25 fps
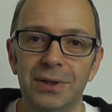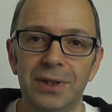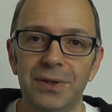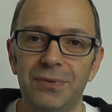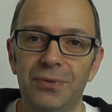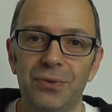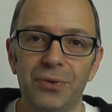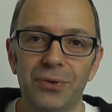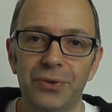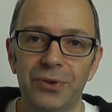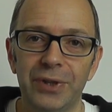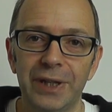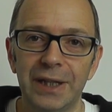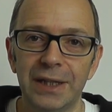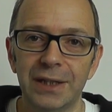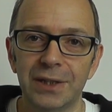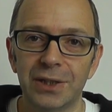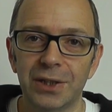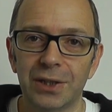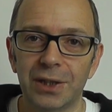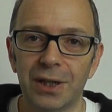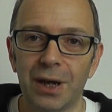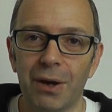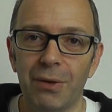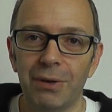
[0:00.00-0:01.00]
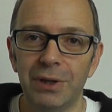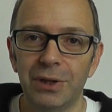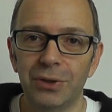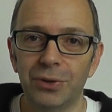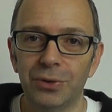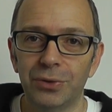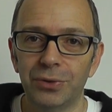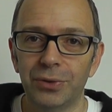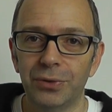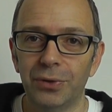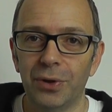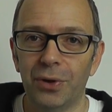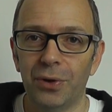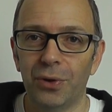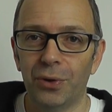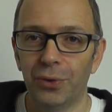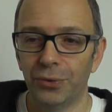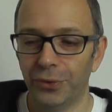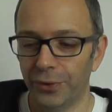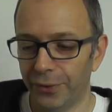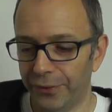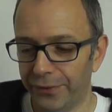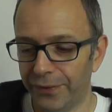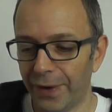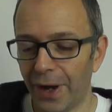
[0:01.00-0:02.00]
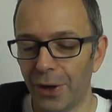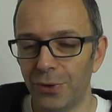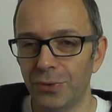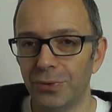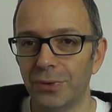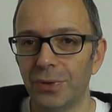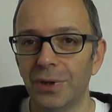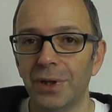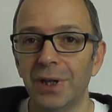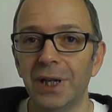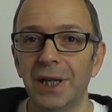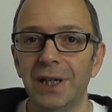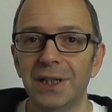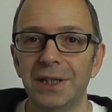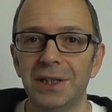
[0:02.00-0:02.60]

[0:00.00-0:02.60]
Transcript: different things that are going on the phone,